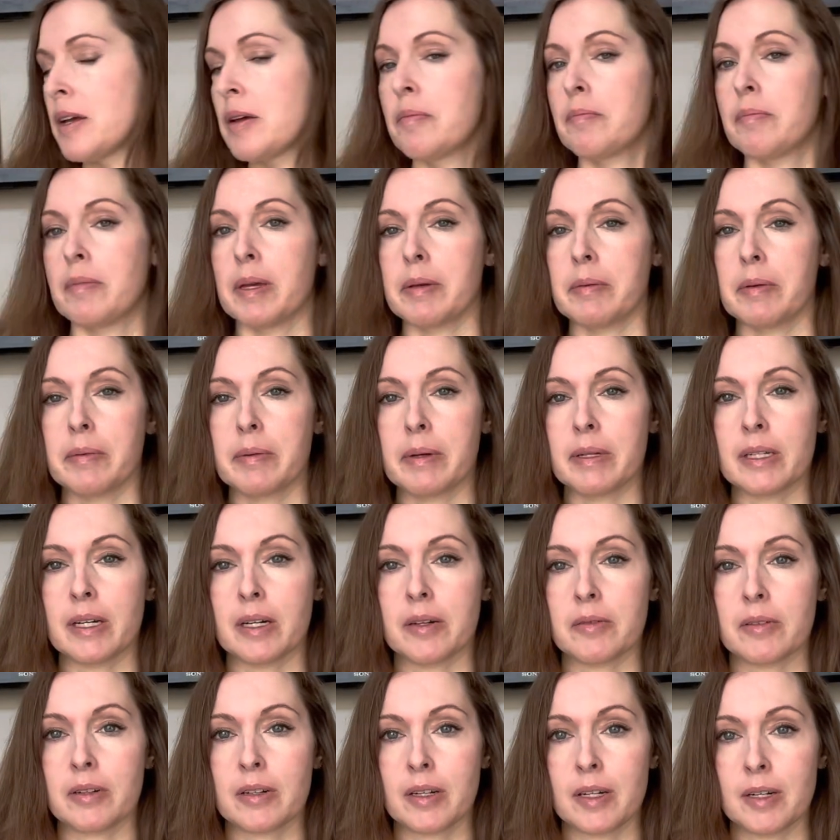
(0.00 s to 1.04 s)
Maybe my dog
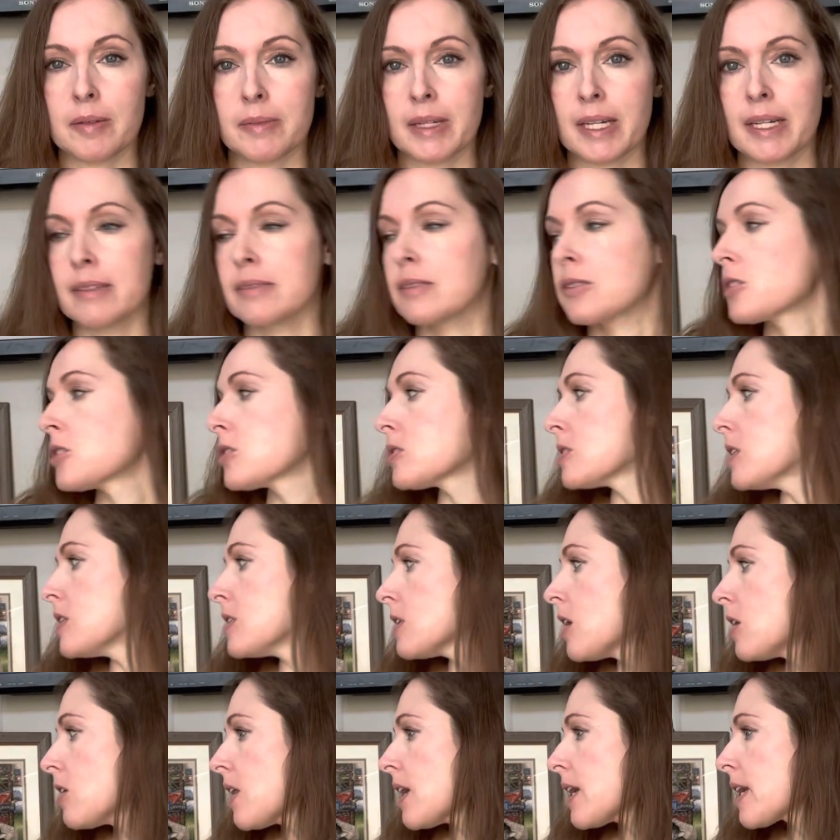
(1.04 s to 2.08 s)
will calm down.
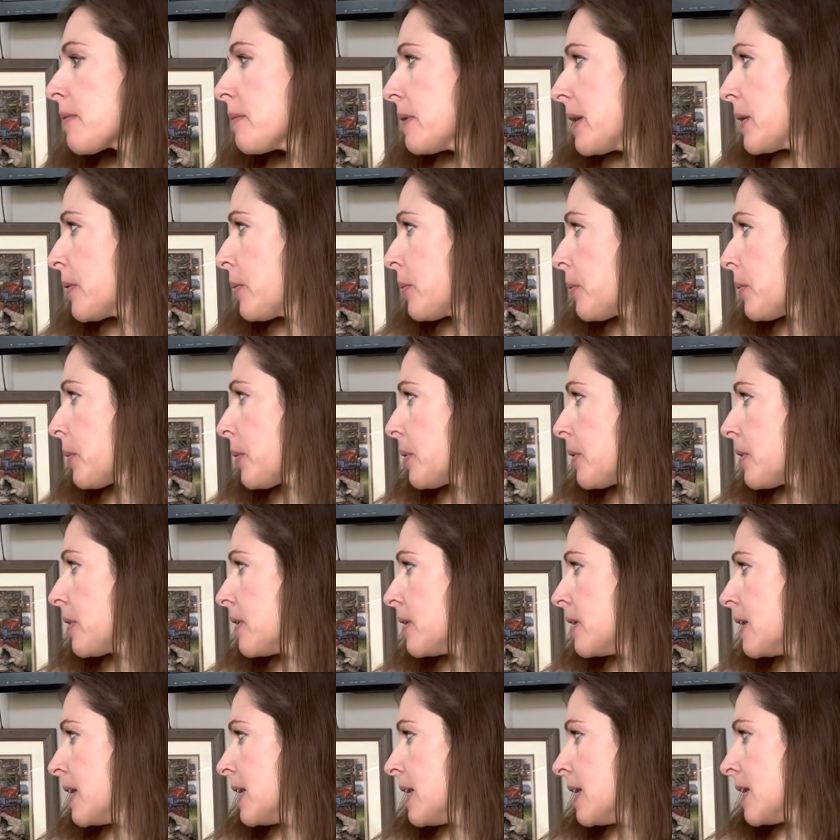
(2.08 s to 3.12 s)
Lola, come here.
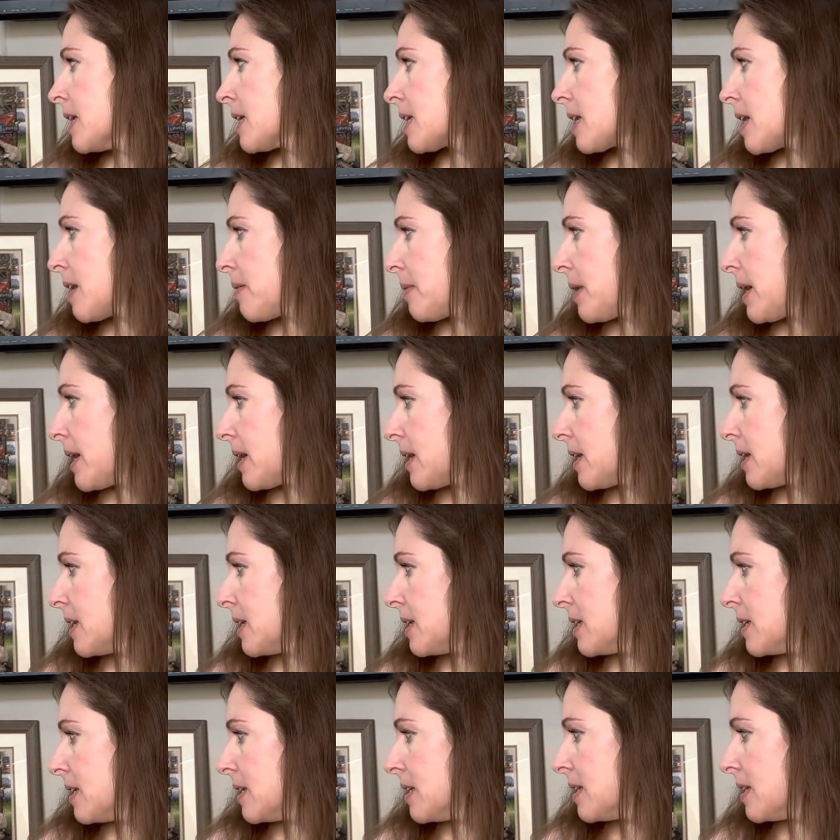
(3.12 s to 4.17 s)
Come here.
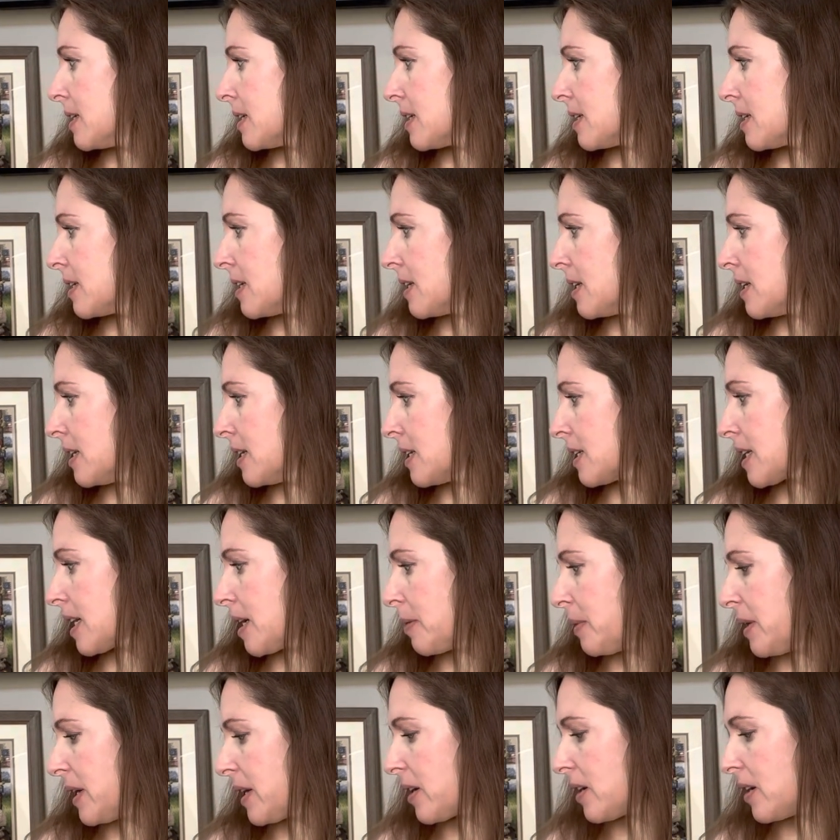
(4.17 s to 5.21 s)
Come
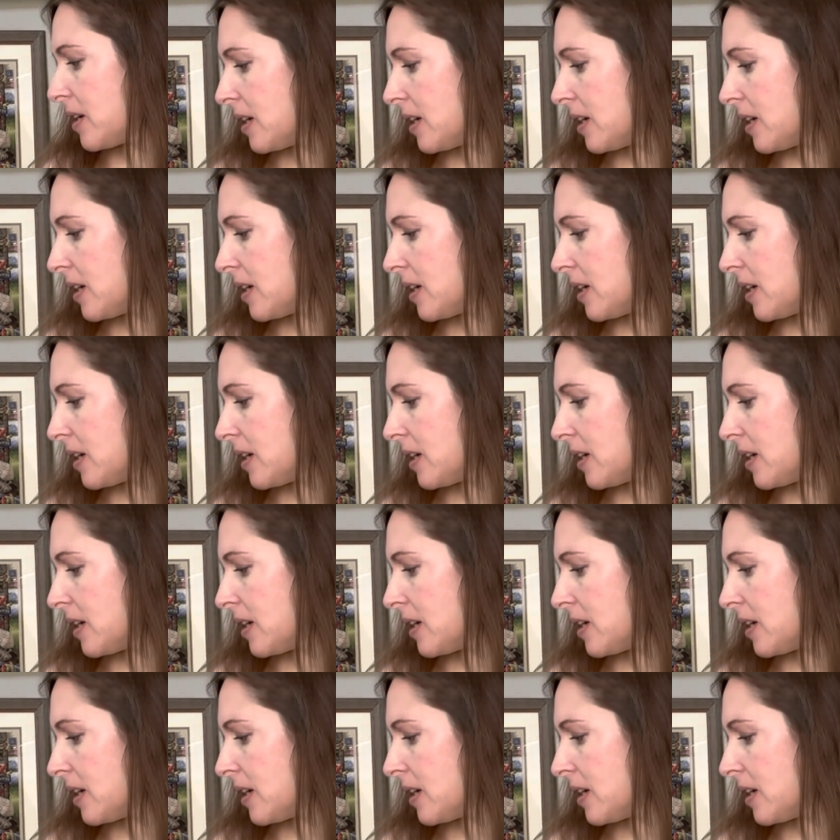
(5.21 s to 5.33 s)
here, girl.